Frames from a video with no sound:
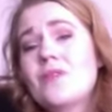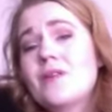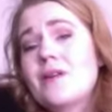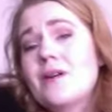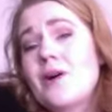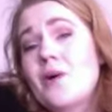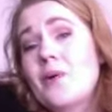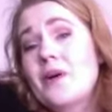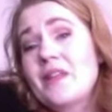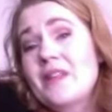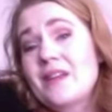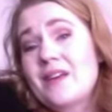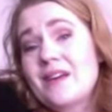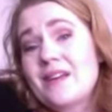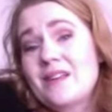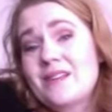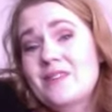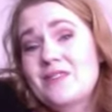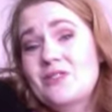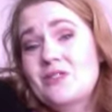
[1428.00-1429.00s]
go with
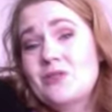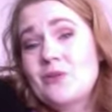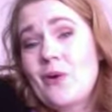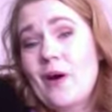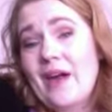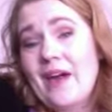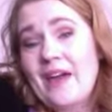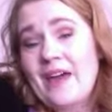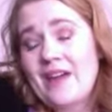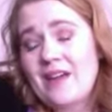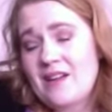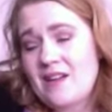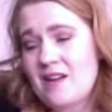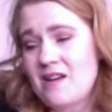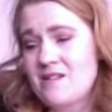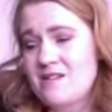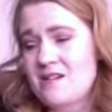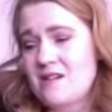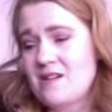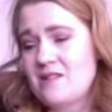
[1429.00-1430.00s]
it, enjoy it,
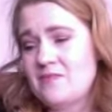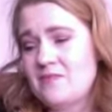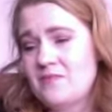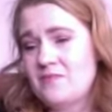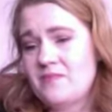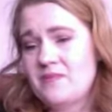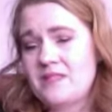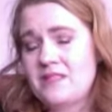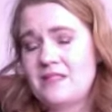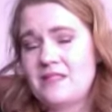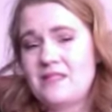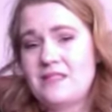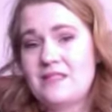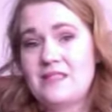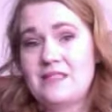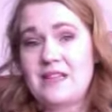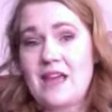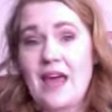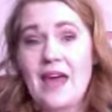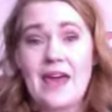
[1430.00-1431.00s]

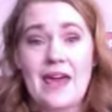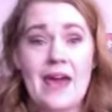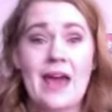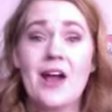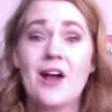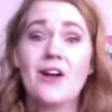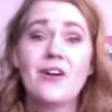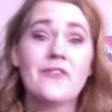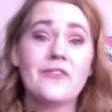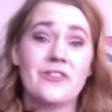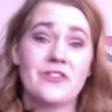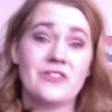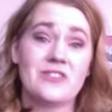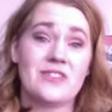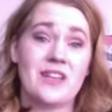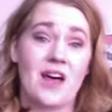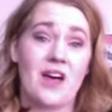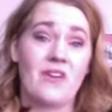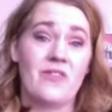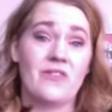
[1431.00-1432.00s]
take care of
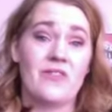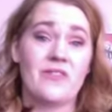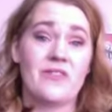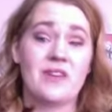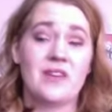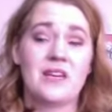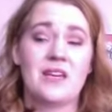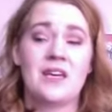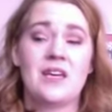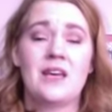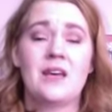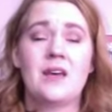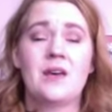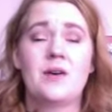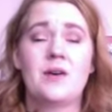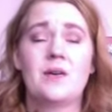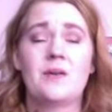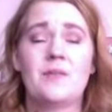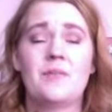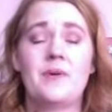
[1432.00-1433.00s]
yourself,
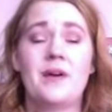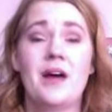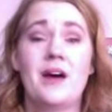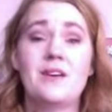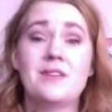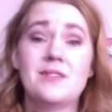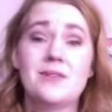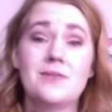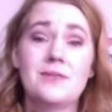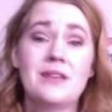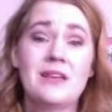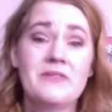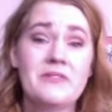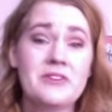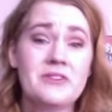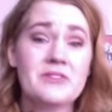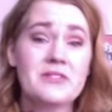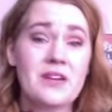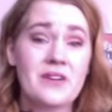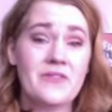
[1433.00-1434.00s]
but also love
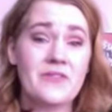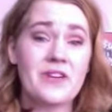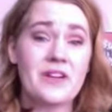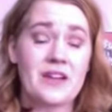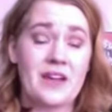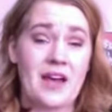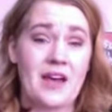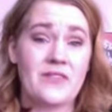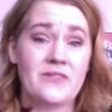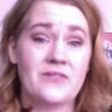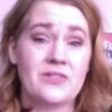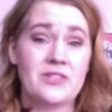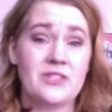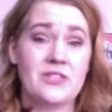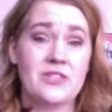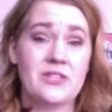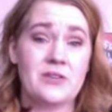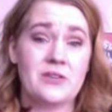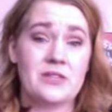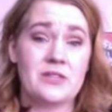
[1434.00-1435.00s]
yourself enough to
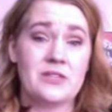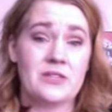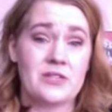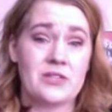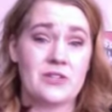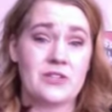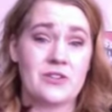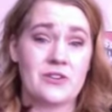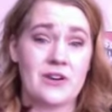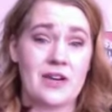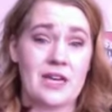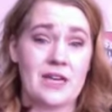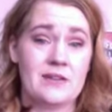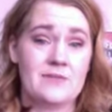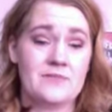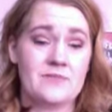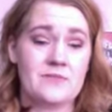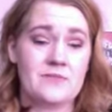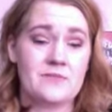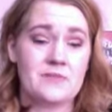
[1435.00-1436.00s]
do the surgery.
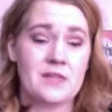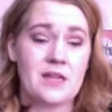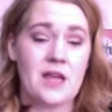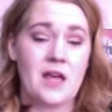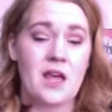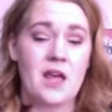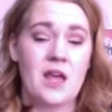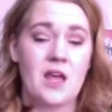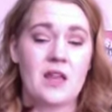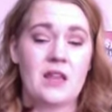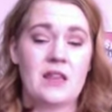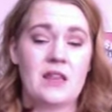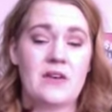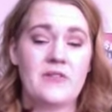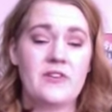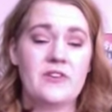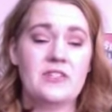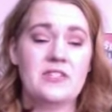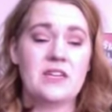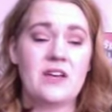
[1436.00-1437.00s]

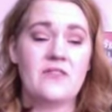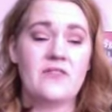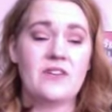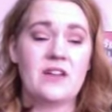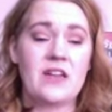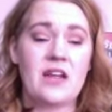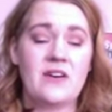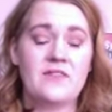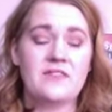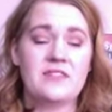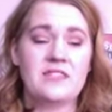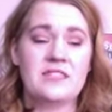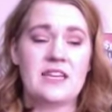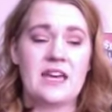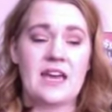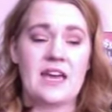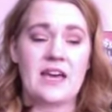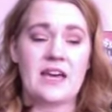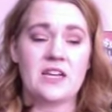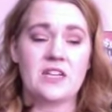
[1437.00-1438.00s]
Love yourself enough to
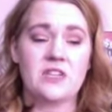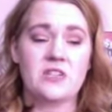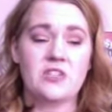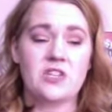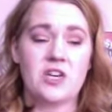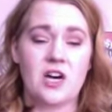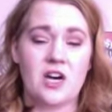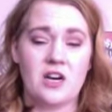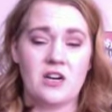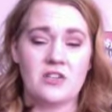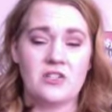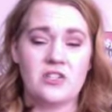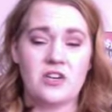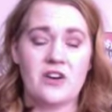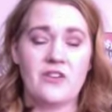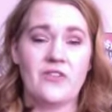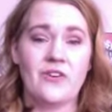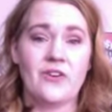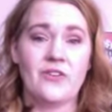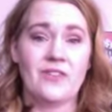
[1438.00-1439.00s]
take charge
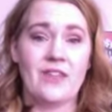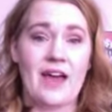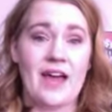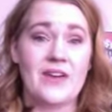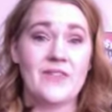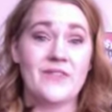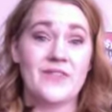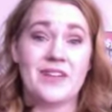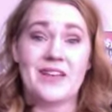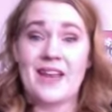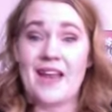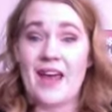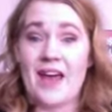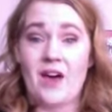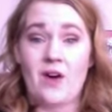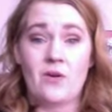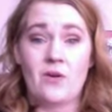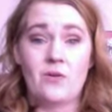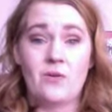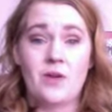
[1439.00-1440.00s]
of your life
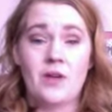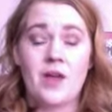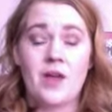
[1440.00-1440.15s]
now.